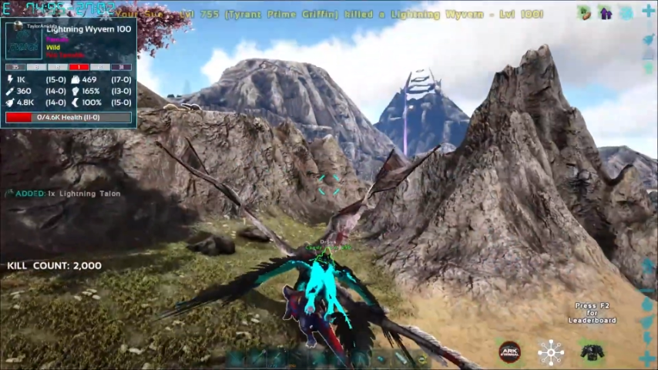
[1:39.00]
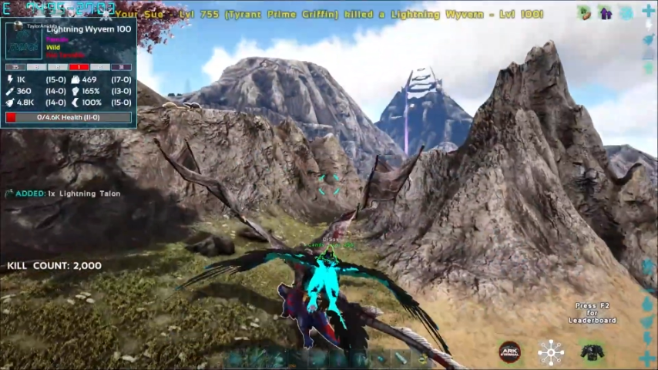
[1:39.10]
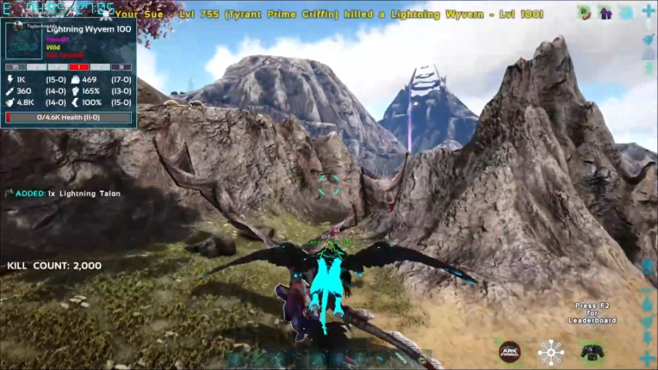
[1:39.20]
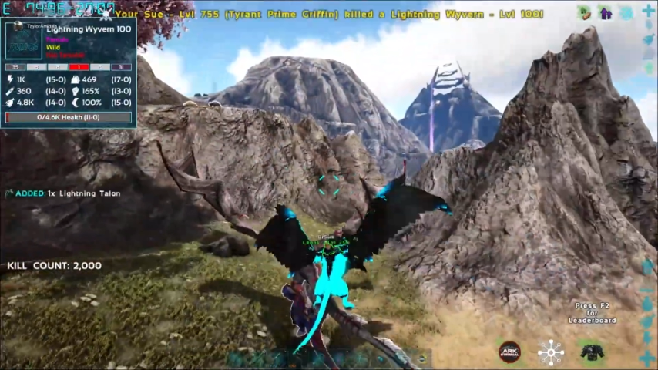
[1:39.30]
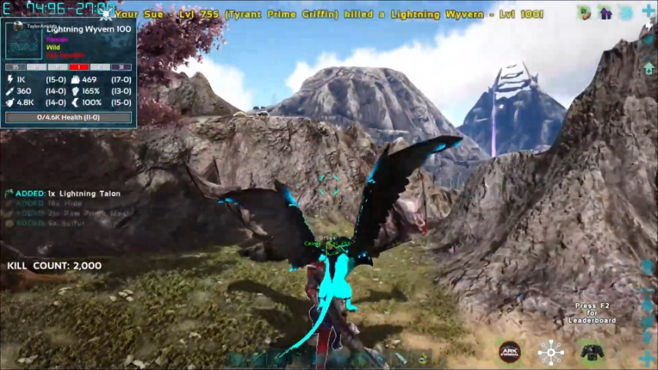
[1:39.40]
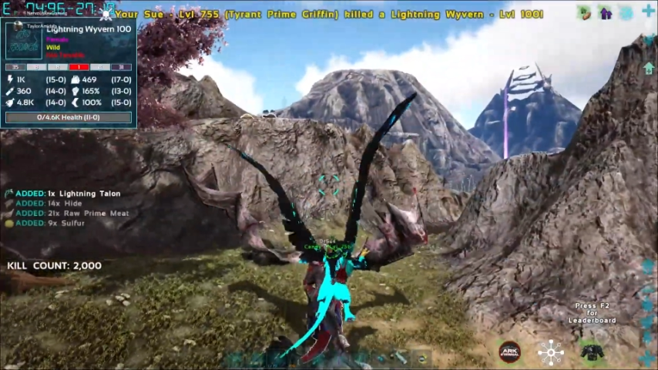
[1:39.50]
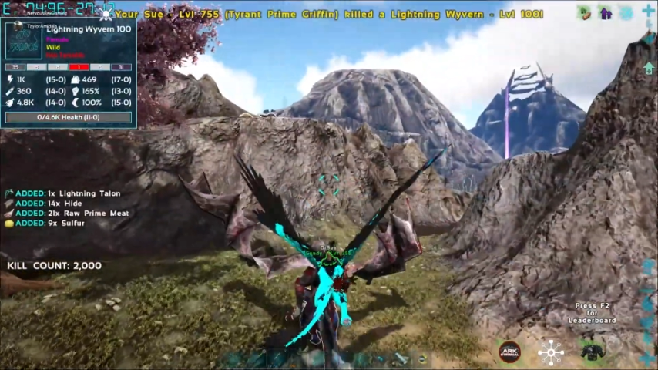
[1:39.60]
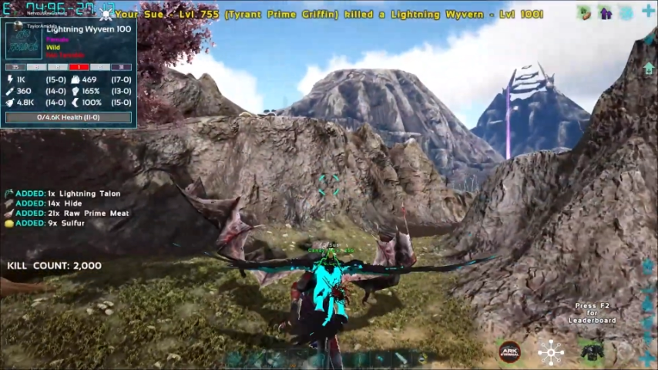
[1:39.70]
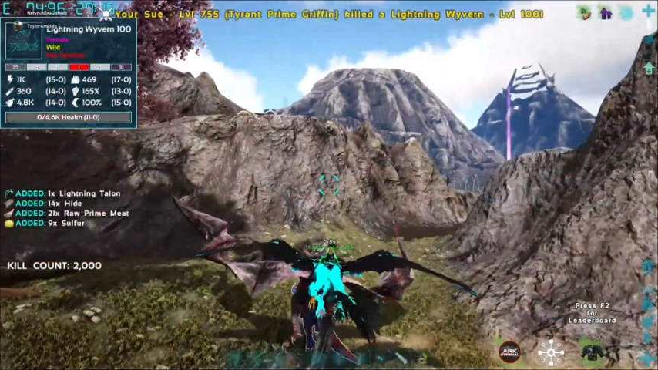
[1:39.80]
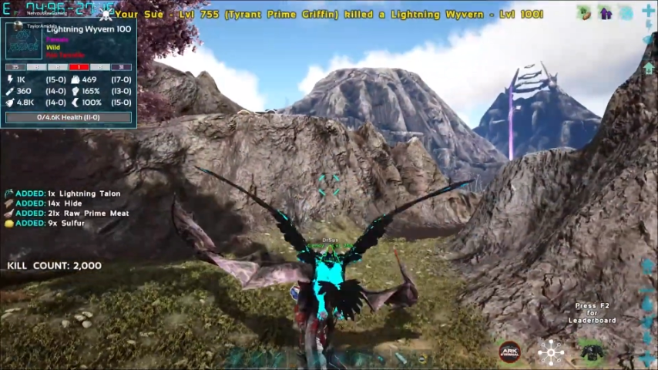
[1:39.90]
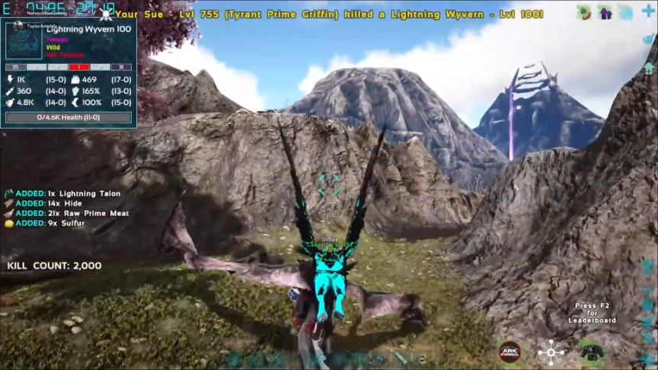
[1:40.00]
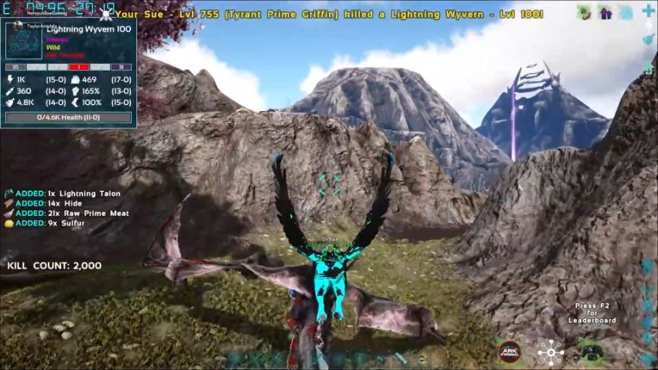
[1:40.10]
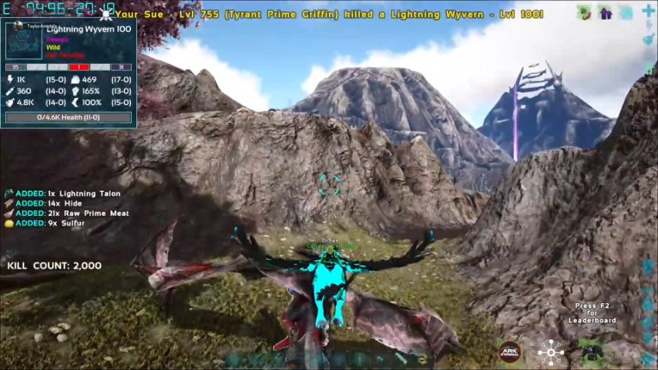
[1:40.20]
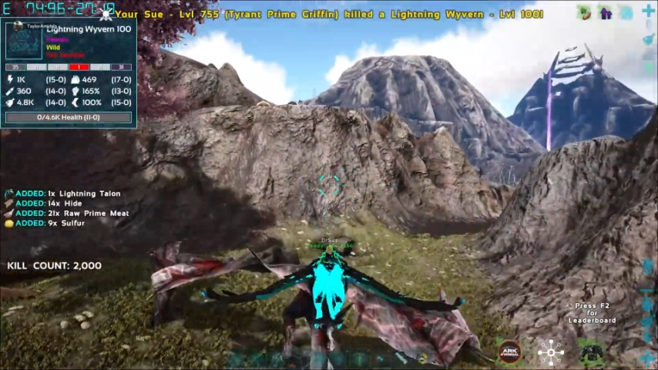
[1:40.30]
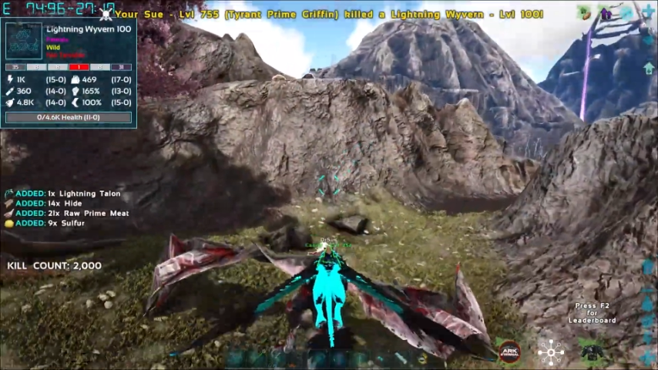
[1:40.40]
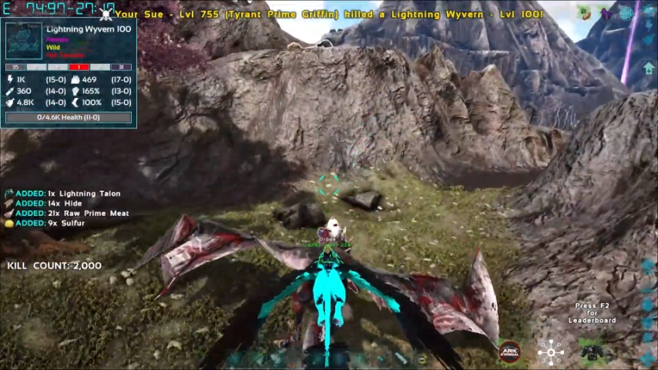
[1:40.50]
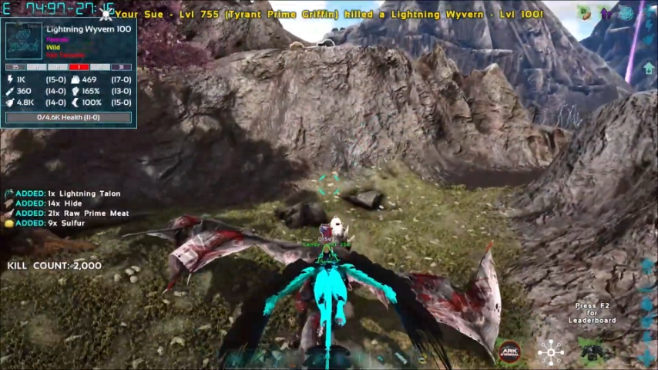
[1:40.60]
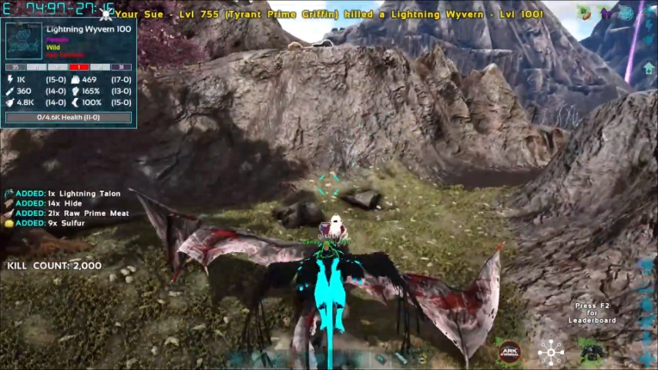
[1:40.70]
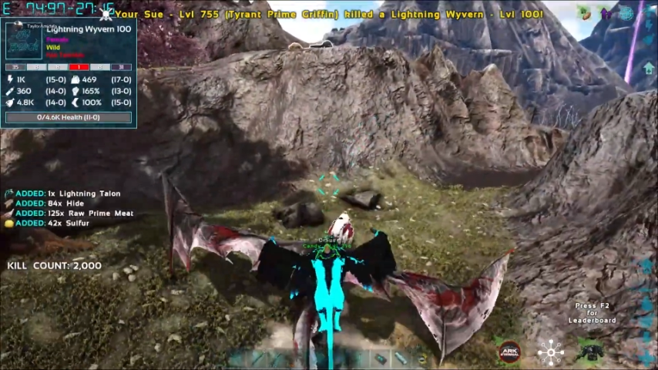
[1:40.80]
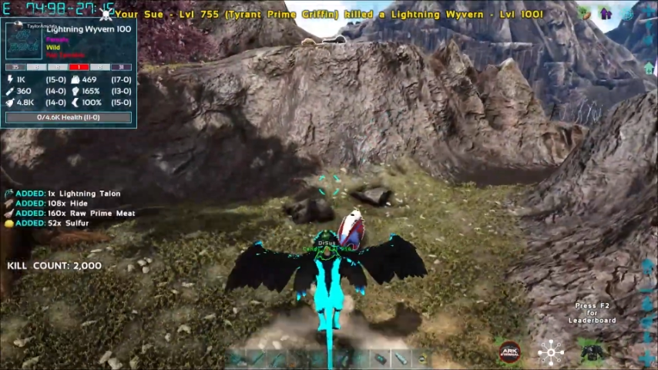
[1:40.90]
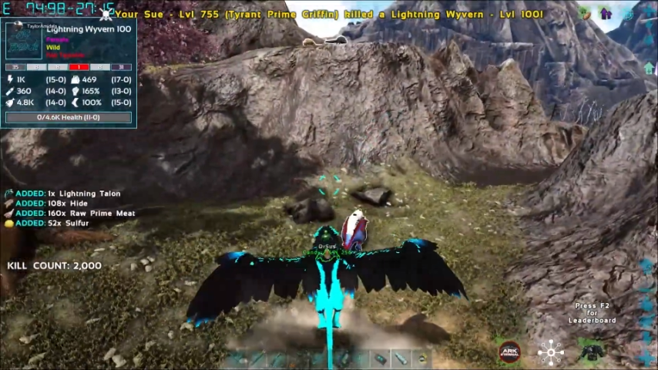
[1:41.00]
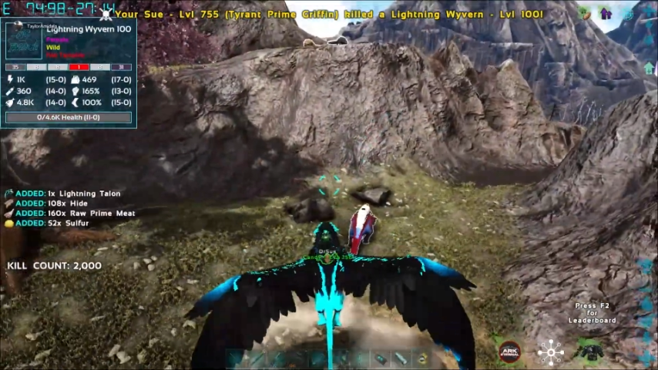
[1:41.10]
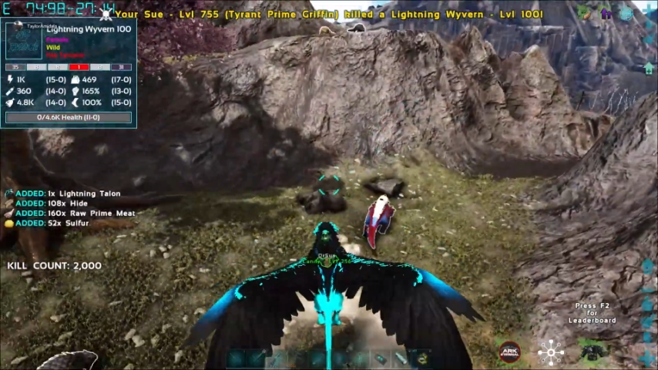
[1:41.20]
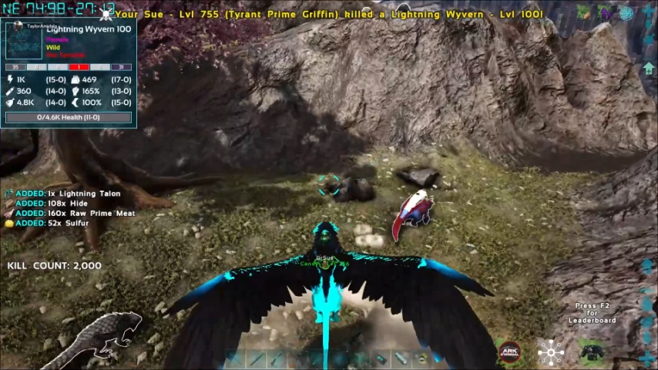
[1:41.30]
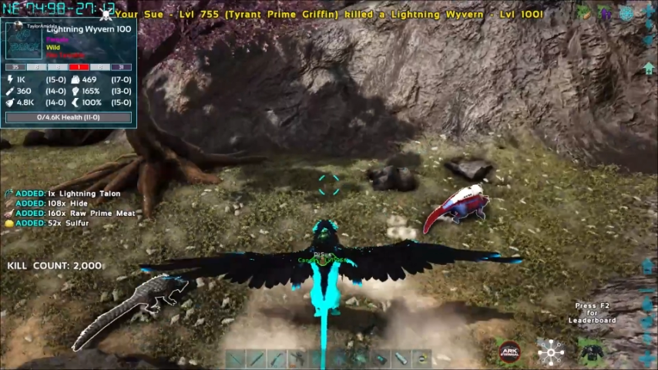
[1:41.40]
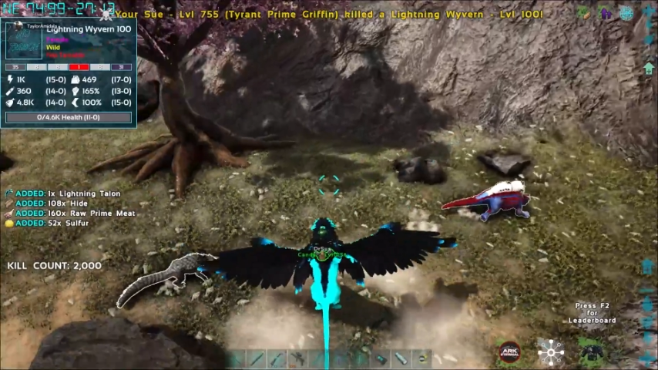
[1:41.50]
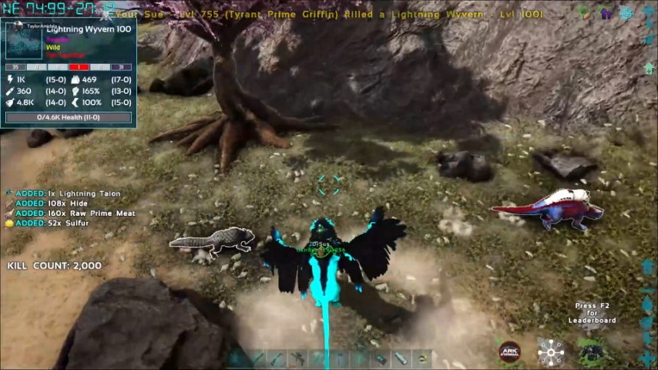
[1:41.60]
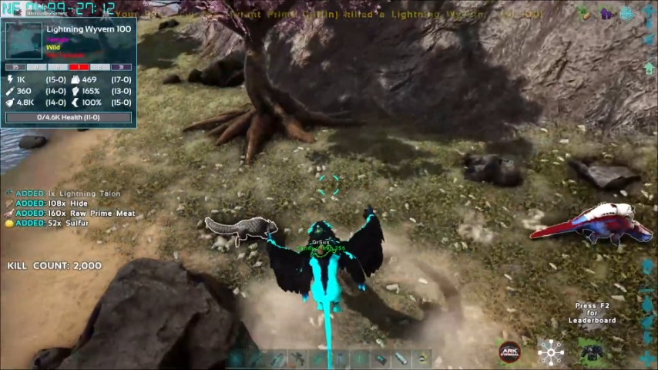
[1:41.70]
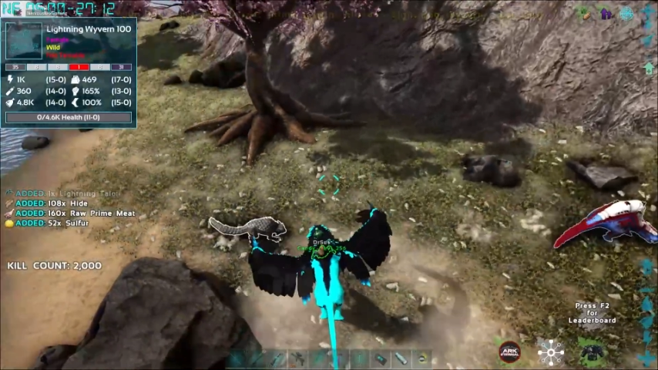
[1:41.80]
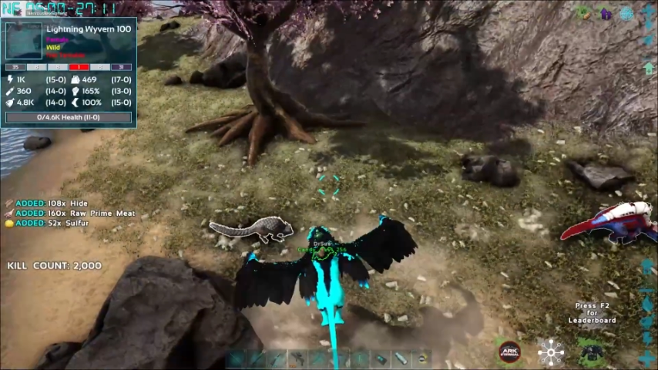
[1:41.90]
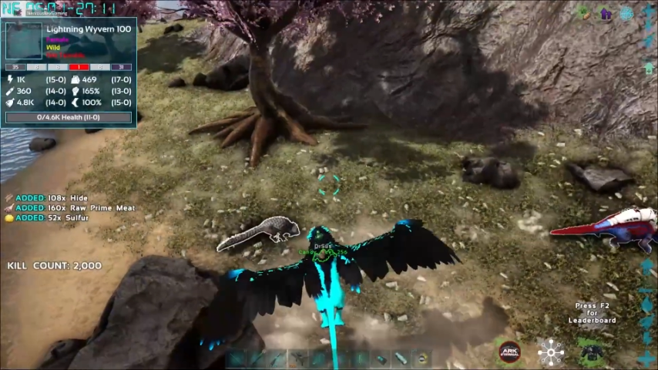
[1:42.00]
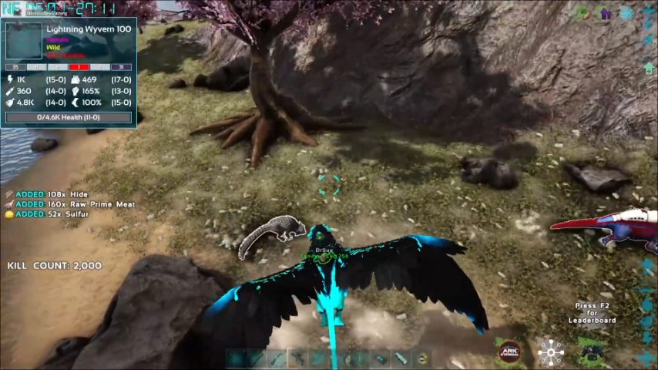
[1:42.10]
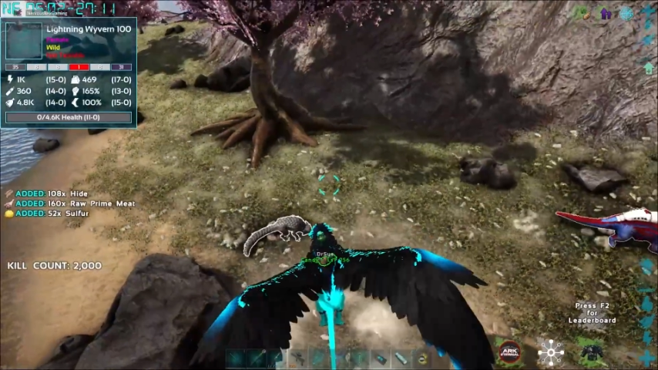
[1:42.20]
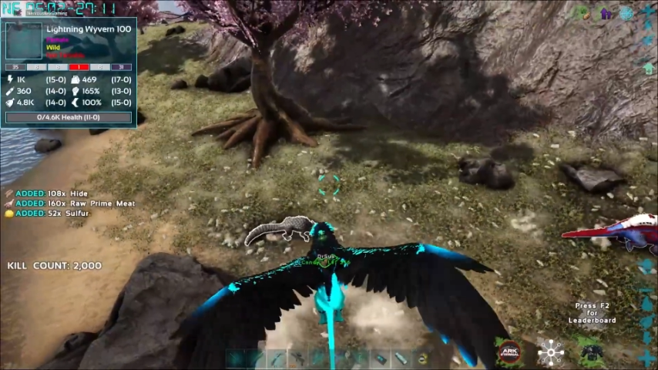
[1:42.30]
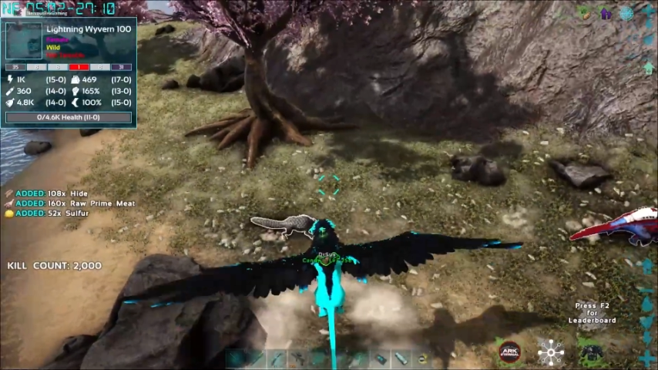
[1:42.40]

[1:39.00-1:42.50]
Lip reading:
No face is visible, so there are no lips to read.